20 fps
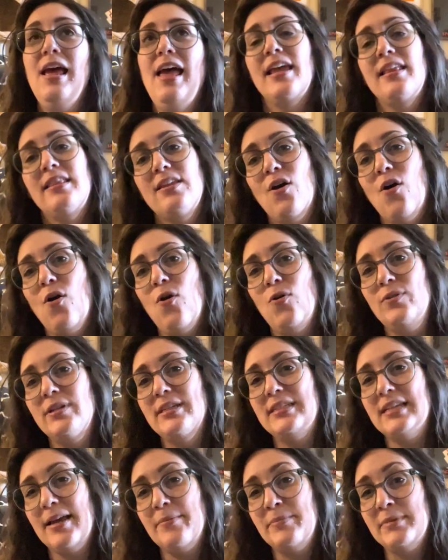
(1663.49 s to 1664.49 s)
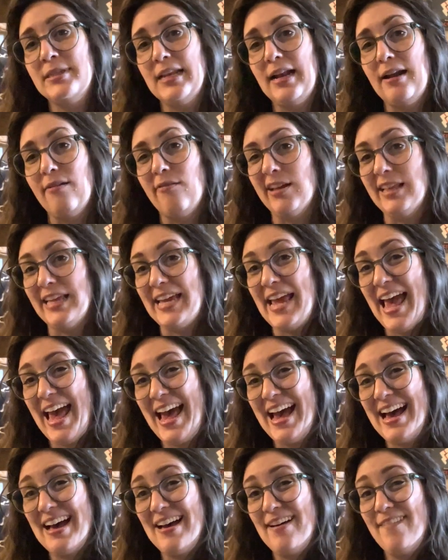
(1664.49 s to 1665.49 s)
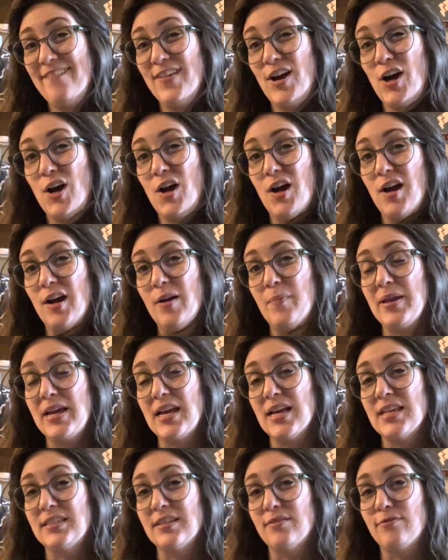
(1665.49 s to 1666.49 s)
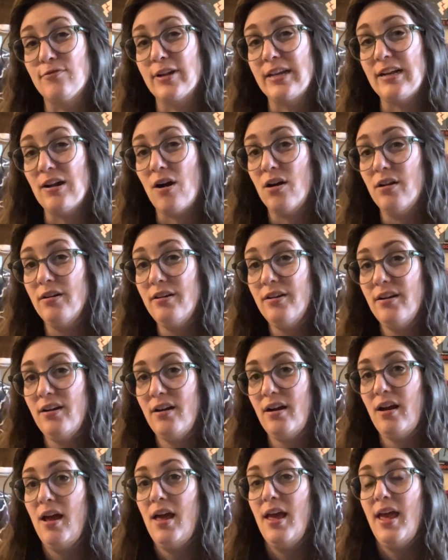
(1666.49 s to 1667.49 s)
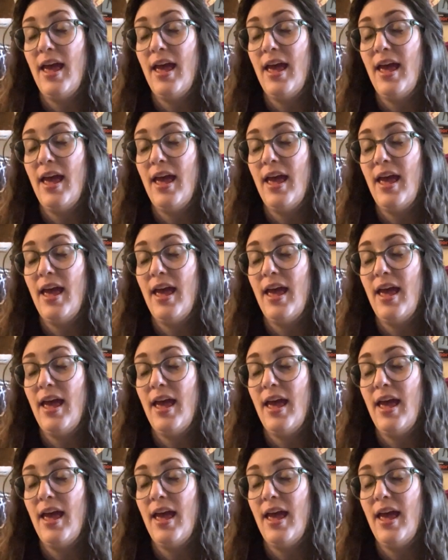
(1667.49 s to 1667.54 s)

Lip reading: And the only times that I really have are because of Read Harder.